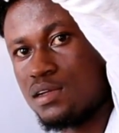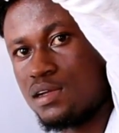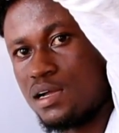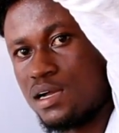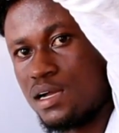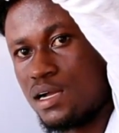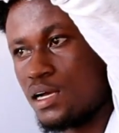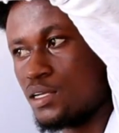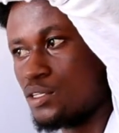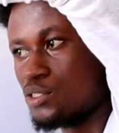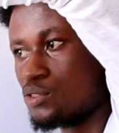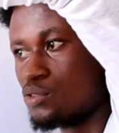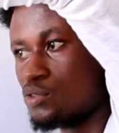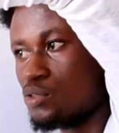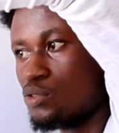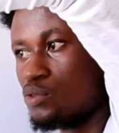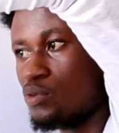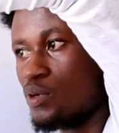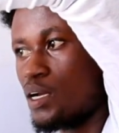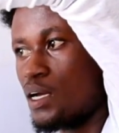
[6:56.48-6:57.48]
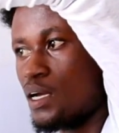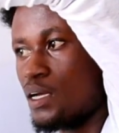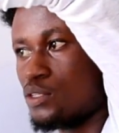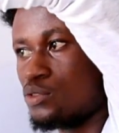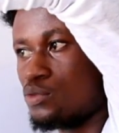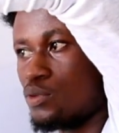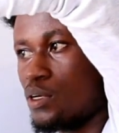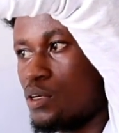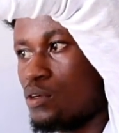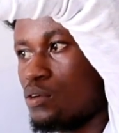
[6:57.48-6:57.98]
I can't show you whether
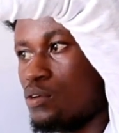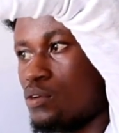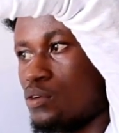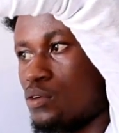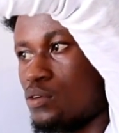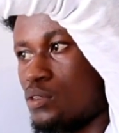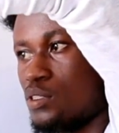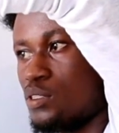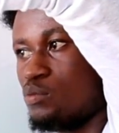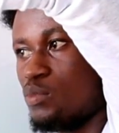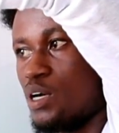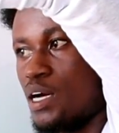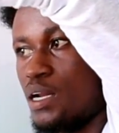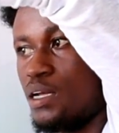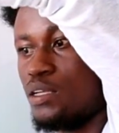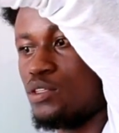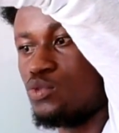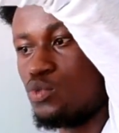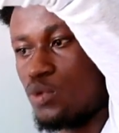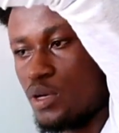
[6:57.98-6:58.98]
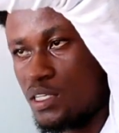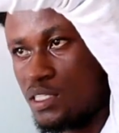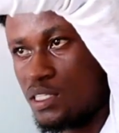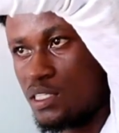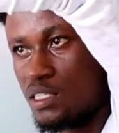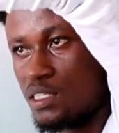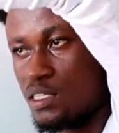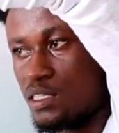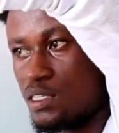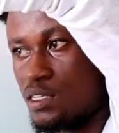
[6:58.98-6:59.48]
it's working or not, but it
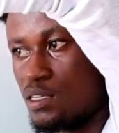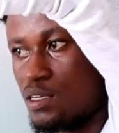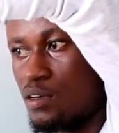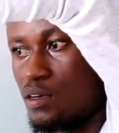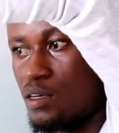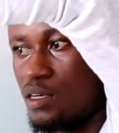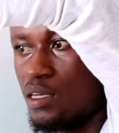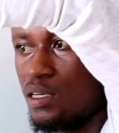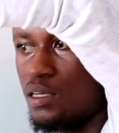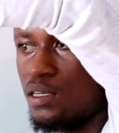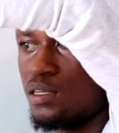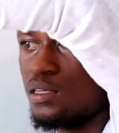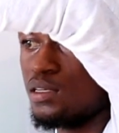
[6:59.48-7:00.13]
works. Okay.